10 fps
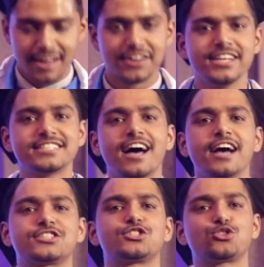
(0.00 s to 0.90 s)

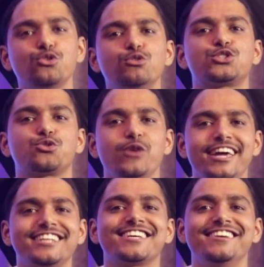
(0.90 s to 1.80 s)
Riza's too
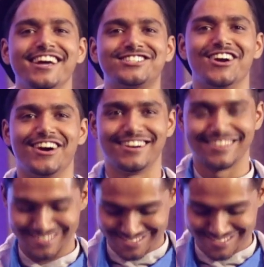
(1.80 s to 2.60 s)
sweet nature,